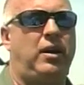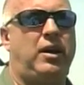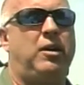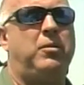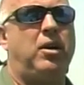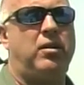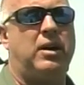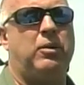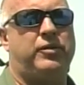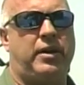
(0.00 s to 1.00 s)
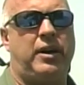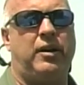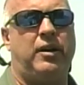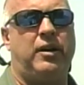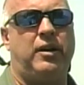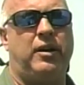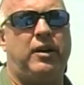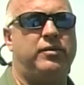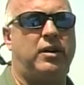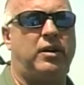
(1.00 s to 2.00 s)
to let him know that I was there
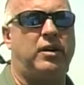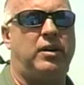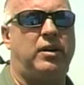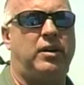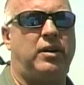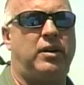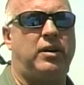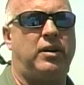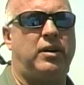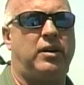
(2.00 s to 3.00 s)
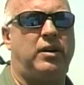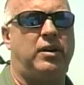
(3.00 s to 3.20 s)
because, uh, you know, he had been focused